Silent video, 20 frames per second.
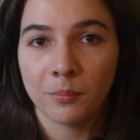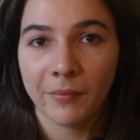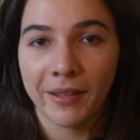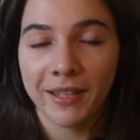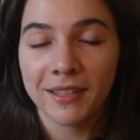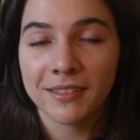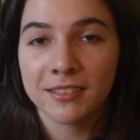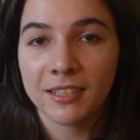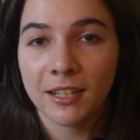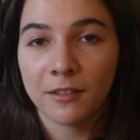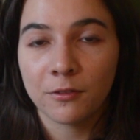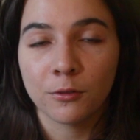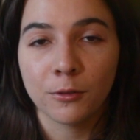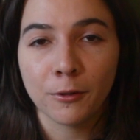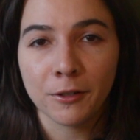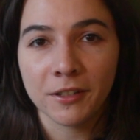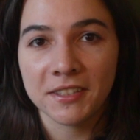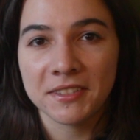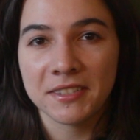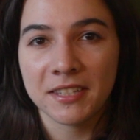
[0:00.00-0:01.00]
Mike
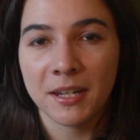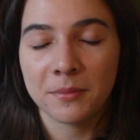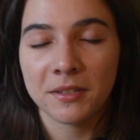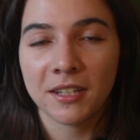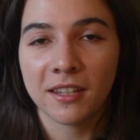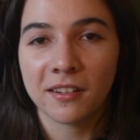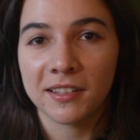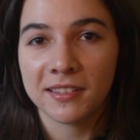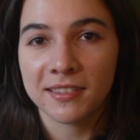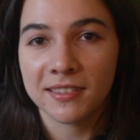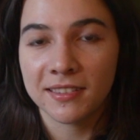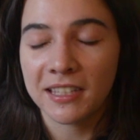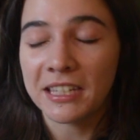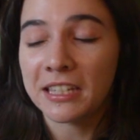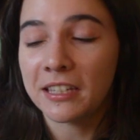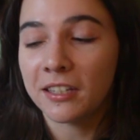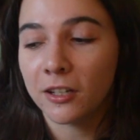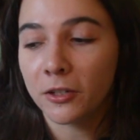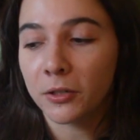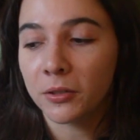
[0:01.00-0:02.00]
Staffaroni stepped down as
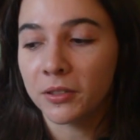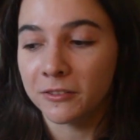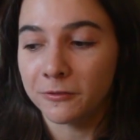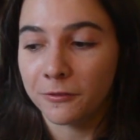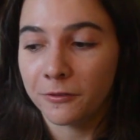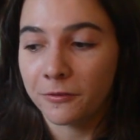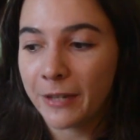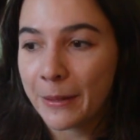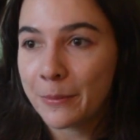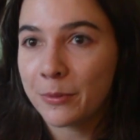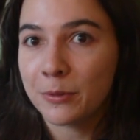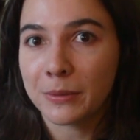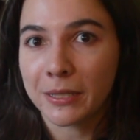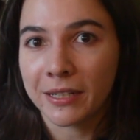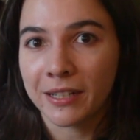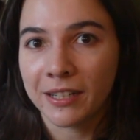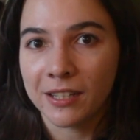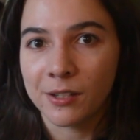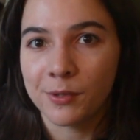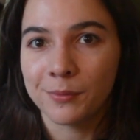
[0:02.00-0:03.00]
C E O in
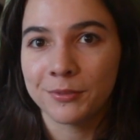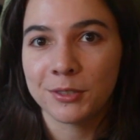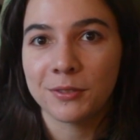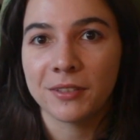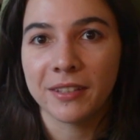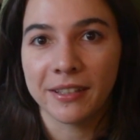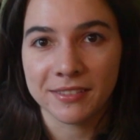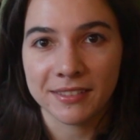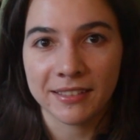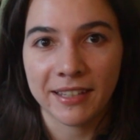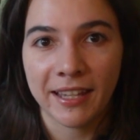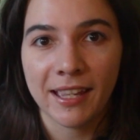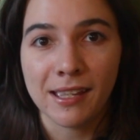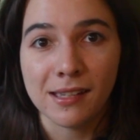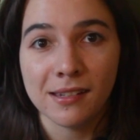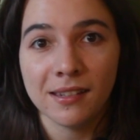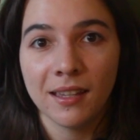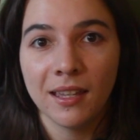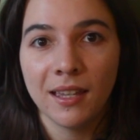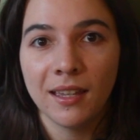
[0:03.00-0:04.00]
February of two thousand
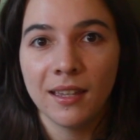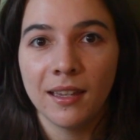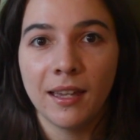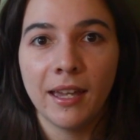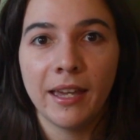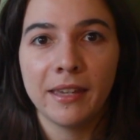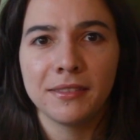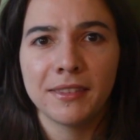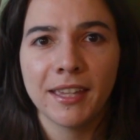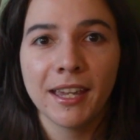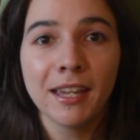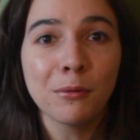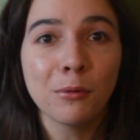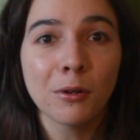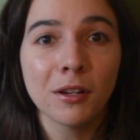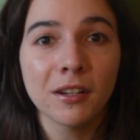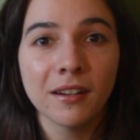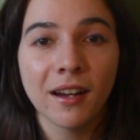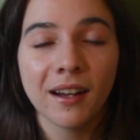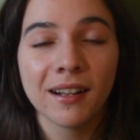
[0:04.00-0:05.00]
eight, and they
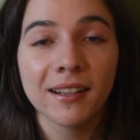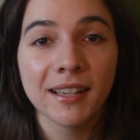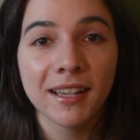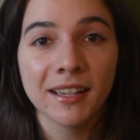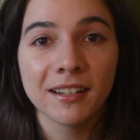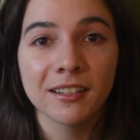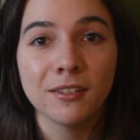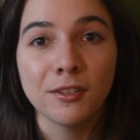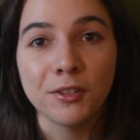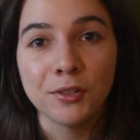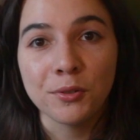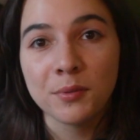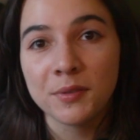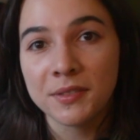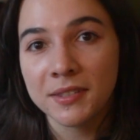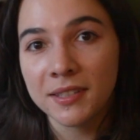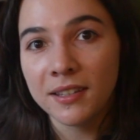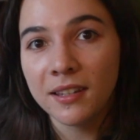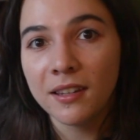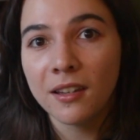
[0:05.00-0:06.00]
would not get a new
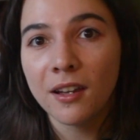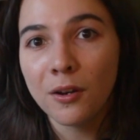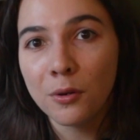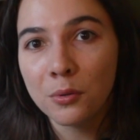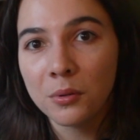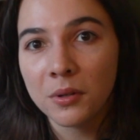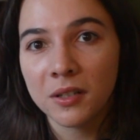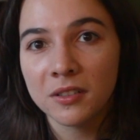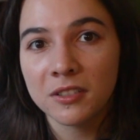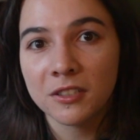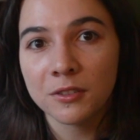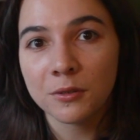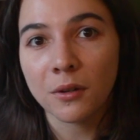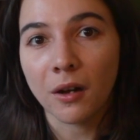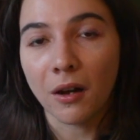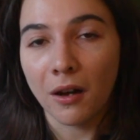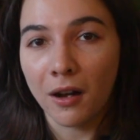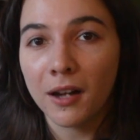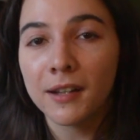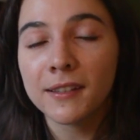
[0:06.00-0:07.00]
C E O until
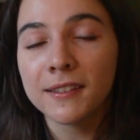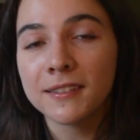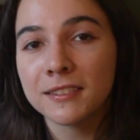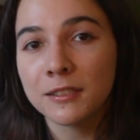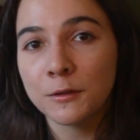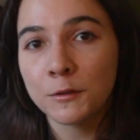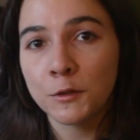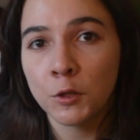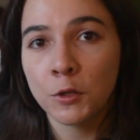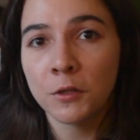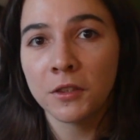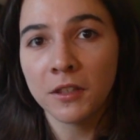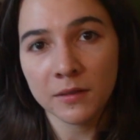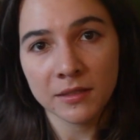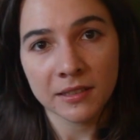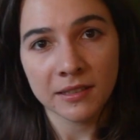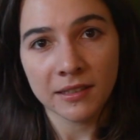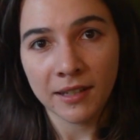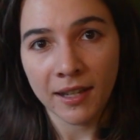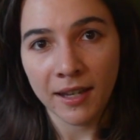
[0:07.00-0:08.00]
August of two
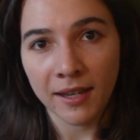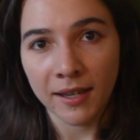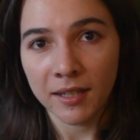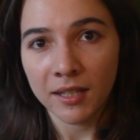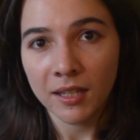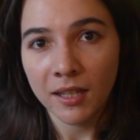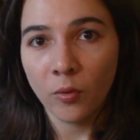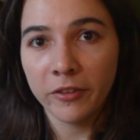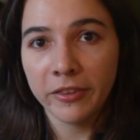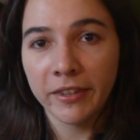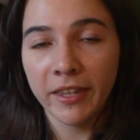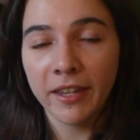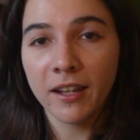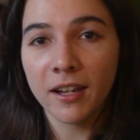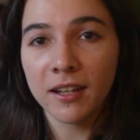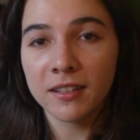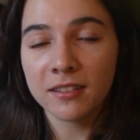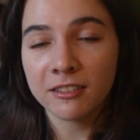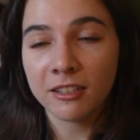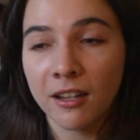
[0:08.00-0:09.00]
thousand nine, when they got